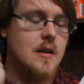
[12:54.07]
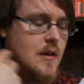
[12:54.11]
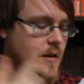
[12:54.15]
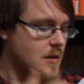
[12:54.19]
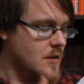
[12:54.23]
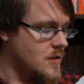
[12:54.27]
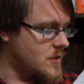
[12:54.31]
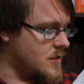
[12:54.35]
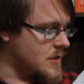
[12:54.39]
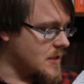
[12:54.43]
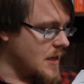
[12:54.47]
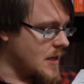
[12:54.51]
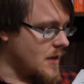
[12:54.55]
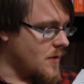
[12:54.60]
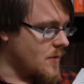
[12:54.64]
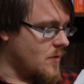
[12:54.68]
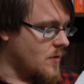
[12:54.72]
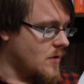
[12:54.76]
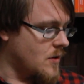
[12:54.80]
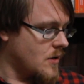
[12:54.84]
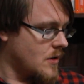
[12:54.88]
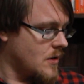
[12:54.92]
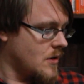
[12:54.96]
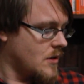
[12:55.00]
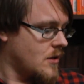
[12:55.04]
So,
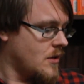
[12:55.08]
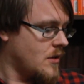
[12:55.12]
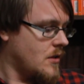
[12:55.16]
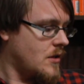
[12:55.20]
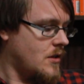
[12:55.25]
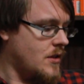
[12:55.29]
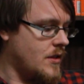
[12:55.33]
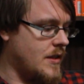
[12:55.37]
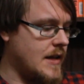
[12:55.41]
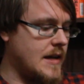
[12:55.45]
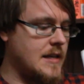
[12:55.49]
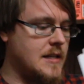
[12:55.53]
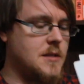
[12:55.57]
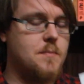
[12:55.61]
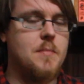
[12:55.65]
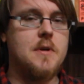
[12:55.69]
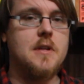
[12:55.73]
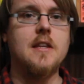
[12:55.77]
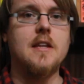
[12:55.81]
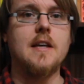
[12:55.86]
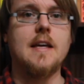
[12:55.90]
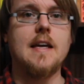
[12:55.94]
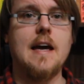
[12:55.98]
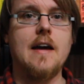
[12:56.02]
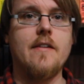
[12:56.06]
that's
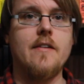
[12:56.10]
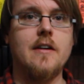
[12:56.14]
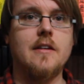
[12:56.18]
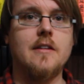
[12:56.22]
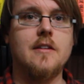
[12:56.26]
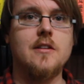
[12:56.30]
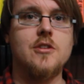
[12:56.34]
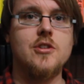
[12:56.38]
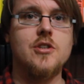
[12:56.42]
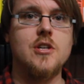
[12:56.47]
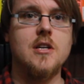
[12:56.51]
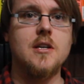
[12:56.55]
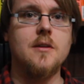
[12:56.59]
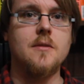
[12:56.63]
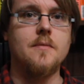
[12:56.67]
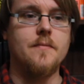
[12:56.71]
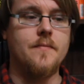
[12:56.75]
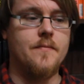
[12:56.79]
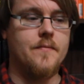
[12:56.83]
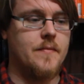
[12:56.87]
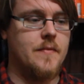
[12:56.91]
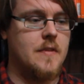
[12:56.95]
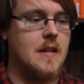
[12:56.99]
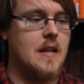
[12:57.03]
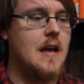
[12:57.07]
been the character sheet.
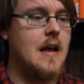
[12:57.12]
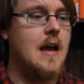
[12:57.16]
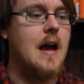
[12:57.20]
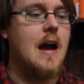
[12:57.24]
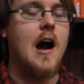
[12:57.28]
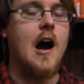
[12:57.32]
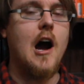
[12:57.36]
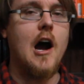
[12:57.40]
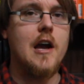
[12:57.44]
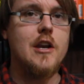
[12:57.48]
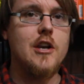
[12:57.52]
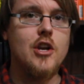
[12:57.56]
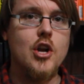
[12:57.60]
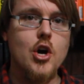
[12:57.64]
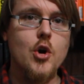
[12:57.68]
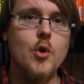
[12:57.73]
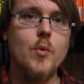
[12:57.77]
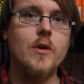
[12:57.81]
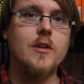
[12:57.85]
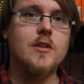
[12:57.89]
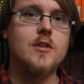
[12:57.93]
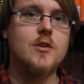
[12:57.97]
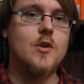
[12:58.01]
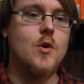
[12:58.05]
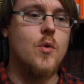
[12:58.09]
I know
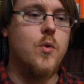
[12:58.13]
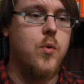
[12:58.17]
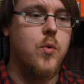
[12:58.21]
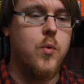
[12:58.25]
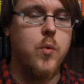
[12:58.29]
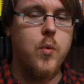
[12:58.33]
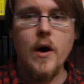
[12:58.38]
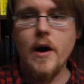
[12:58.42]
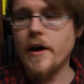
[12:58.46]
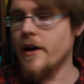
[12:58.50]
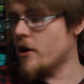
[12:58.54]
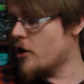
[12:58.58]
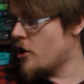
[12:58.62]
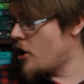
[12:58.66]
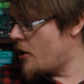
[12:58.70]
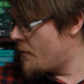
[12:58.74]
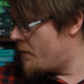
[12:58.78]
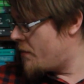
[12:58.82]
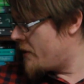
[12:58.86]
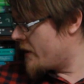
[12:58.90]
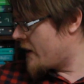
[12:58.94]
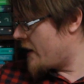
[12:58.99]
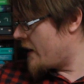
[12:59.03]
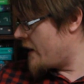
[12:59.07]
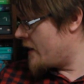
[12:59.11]
it's quite
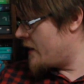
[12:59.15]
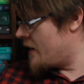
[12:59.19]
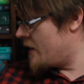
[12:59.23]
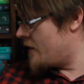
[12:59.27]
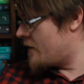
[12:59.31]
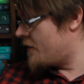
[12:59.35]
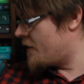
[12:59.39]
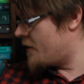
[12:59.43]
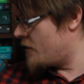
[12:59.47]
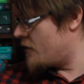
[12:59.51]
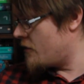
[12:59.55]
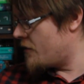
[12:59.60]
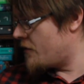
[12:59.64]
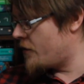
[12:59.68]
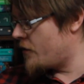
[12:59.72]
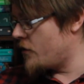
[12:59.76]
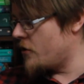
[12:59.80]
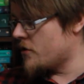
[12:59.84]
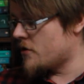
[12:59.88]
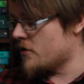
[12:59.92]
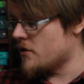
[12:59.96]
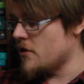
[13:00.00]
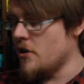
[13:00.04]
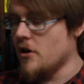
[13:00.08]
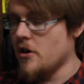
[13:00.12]
complicated for a
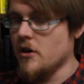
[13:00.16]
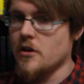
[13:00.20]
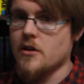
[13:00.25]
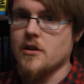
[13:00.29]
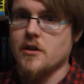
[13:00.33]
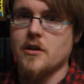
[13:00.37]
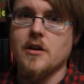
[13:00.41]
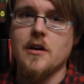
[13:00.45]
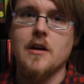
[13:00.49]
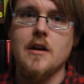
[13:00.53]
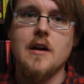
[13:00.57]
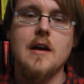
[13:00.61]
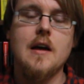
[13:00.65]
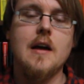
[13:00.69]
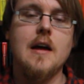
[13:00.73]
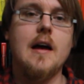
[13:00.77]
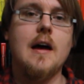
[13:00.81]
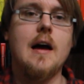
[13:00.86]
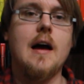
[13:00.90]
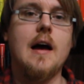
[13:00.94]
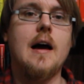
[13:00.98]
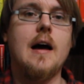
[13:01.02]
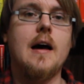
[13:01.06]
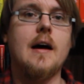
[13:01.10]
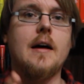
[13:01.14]
first look,
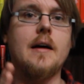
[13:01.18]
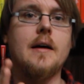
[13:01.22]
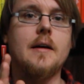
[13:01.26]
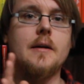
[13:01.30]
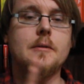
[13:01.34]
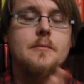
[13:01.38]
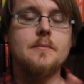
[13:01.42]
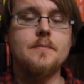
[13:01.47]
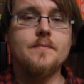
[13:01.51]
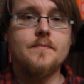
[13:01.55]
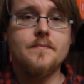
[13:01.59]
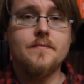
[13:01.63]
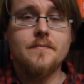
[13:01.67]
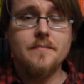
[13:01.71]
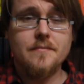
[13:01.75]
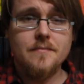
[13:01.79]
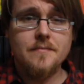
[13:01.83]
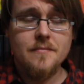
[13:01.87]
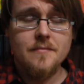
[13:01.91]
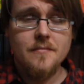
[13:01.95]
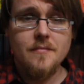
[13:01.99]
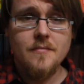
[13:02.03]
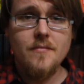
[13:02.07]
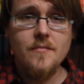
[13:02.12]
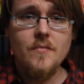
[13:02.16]

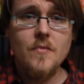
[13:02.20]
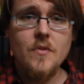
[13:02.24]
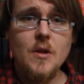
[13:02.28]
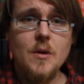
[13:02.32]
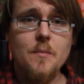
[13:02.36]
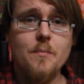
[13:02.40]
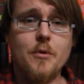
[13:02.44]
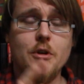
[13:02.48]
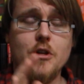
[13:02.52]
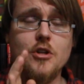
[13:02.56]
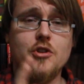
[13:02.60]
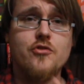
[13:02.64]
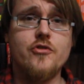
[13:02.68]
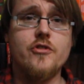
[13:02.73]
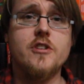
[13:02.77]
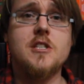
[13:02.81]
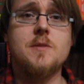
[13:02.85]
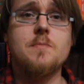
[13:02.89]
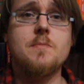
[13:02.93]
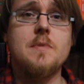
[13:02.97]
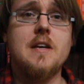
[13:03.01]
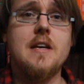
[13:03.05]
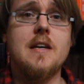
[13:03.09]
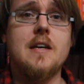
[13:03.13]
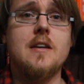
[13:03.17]
but
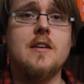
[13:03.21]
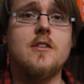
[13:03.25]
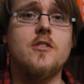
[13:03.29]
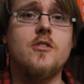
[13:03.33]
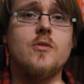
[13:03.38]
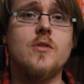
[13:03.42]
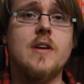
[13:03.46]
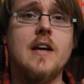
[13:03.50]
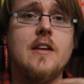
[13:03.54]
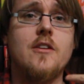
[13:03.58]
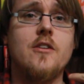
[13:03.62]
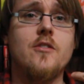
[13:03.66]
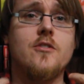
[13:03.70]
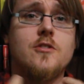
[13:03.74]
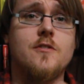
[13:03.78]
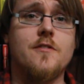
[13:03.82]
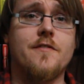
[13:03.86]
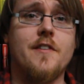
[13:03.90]
trust me, you get used to it